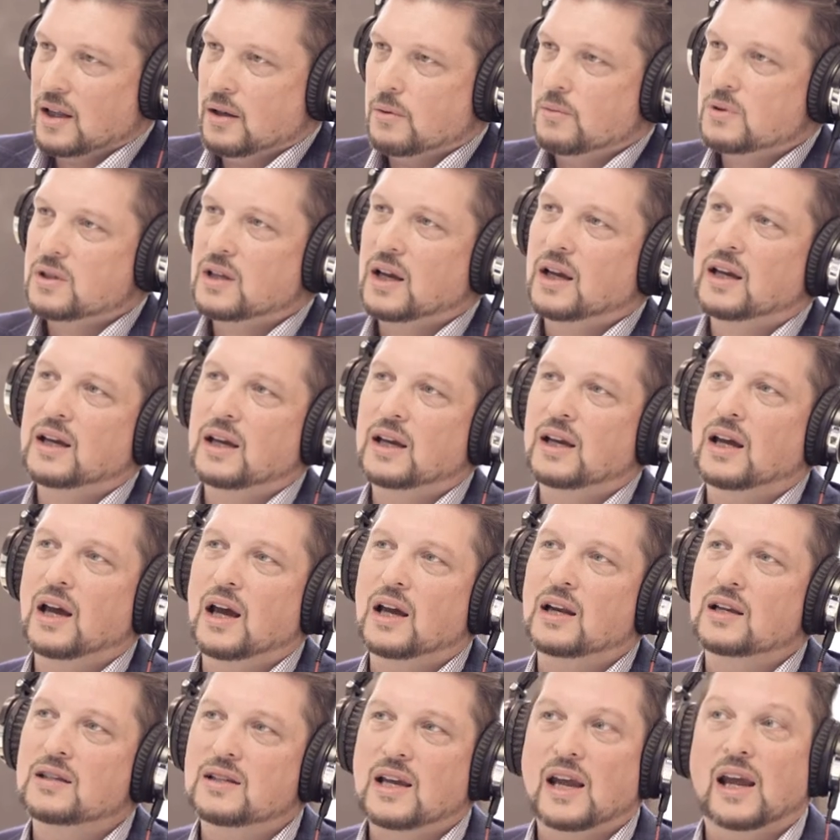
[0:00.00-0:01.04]
And it was like he
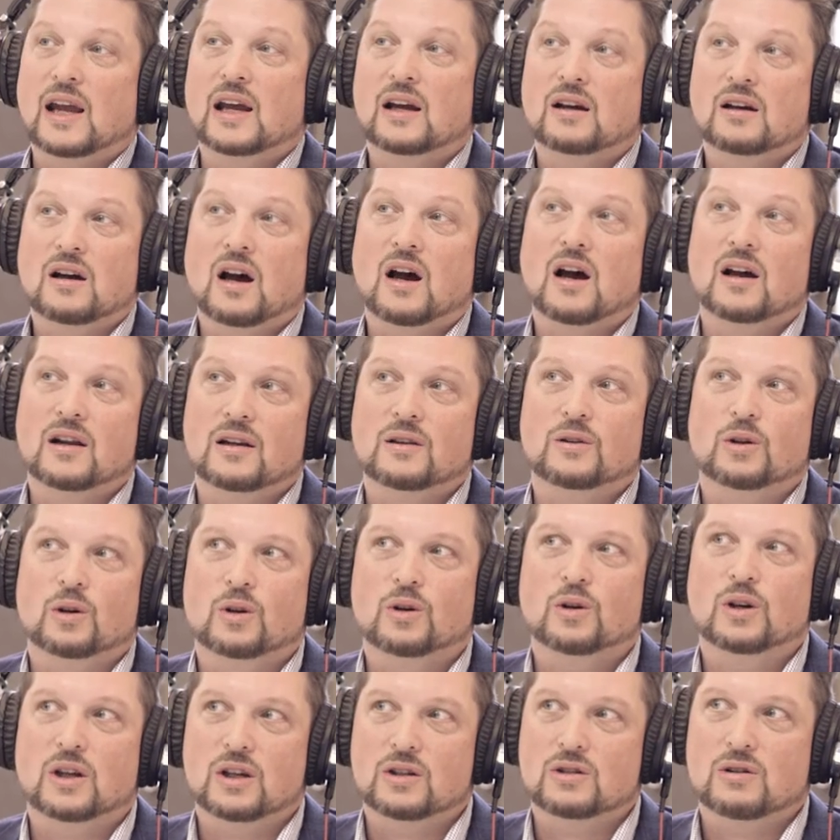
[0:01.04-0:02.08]
got his hand caught in the
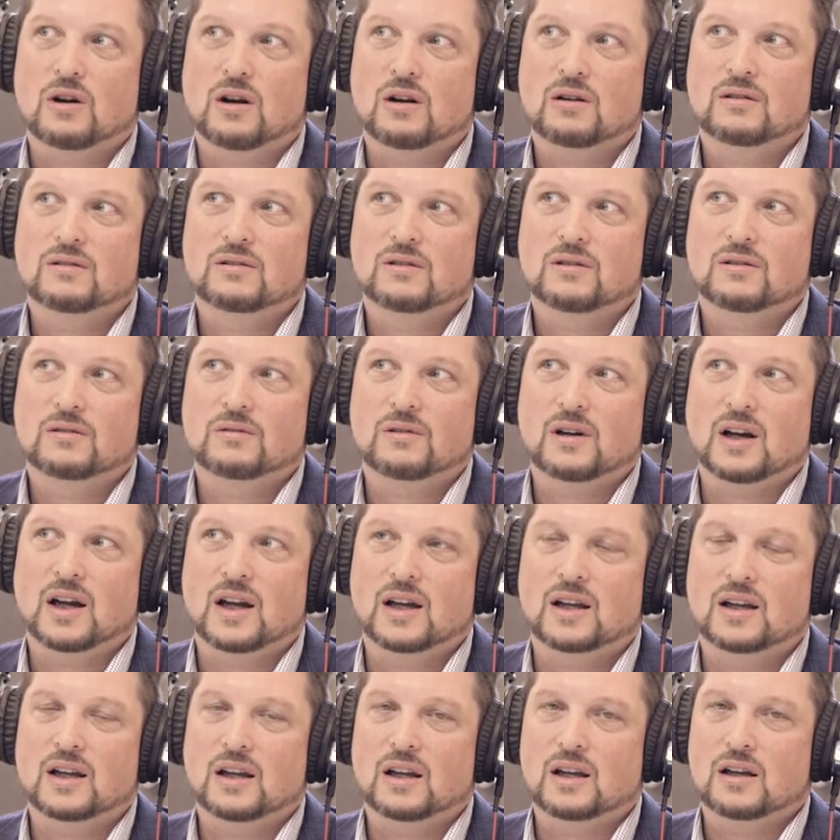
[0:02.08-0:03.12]
cookie jar. Right.
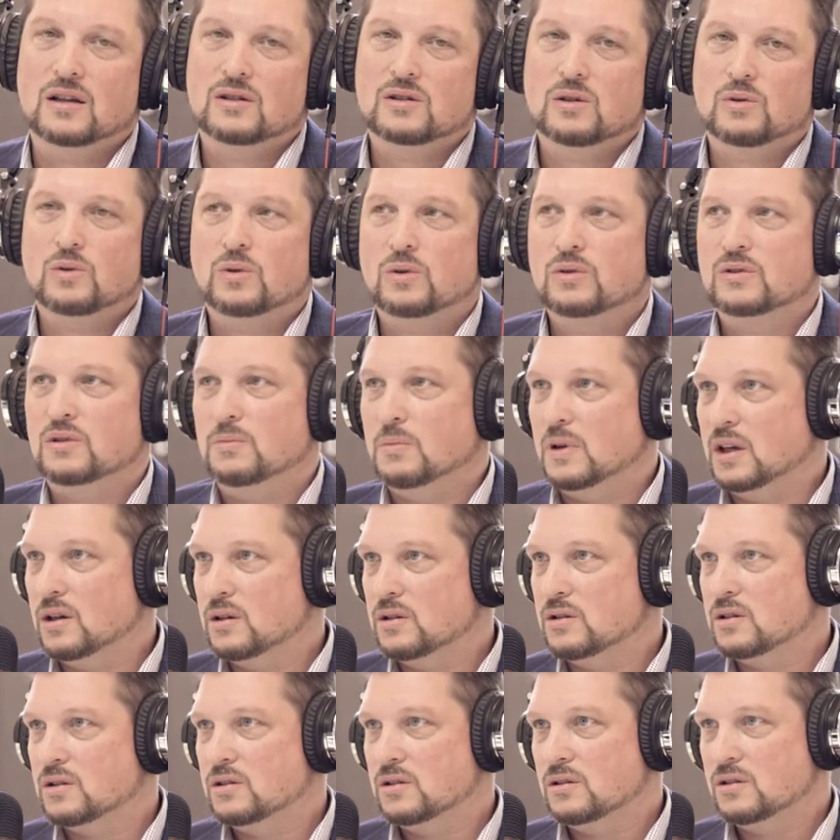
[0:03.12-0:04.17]
Right. And his whole
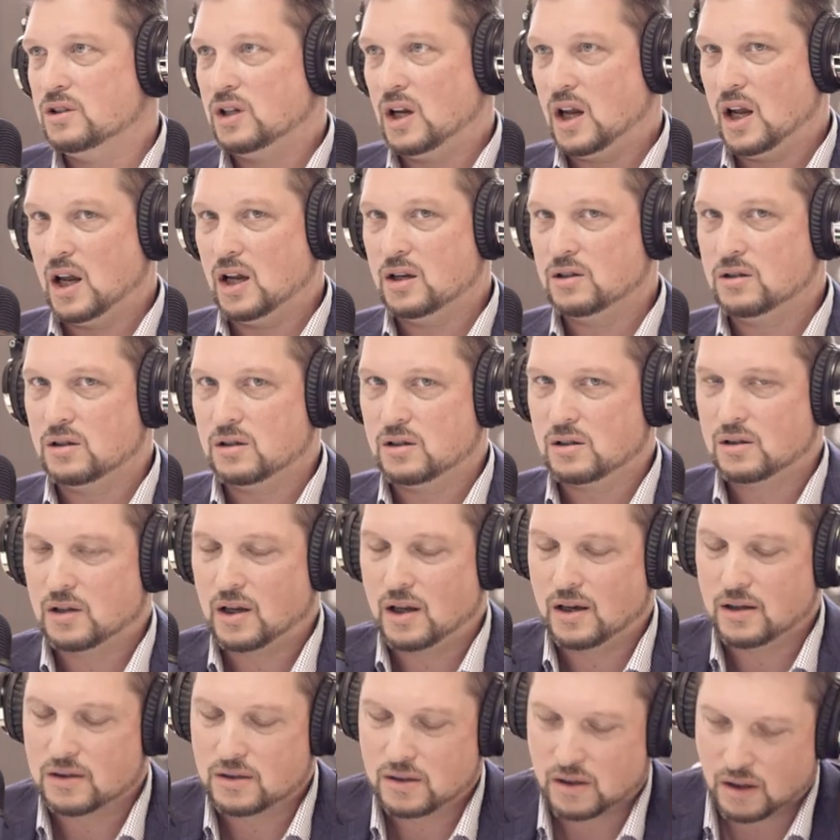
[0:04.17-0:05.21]
demeanor changed. He's
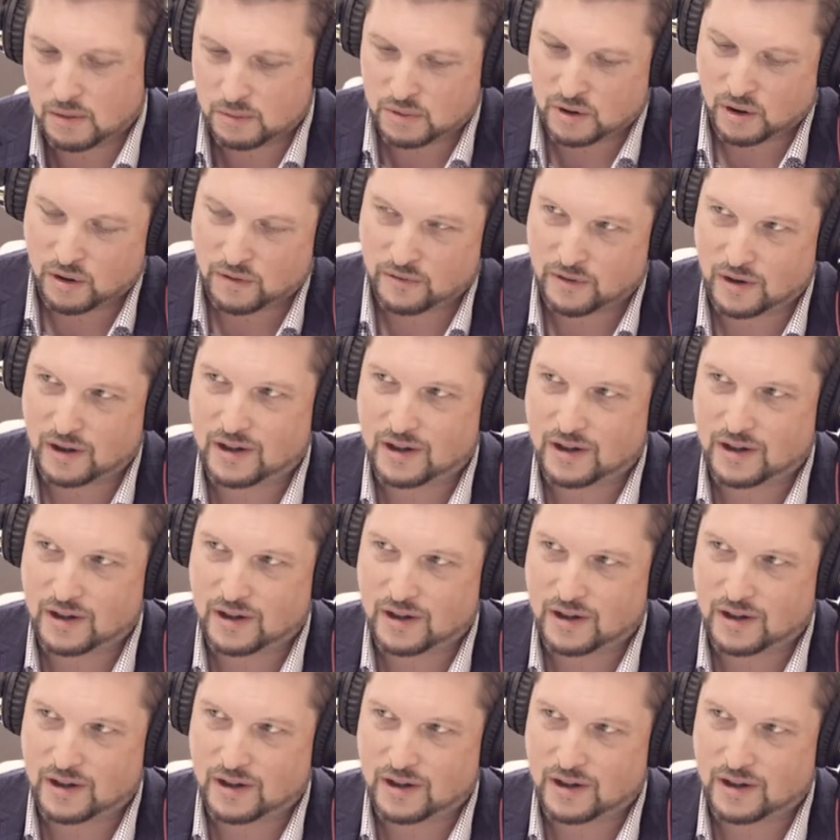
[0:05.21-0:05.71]
kind of slumped over.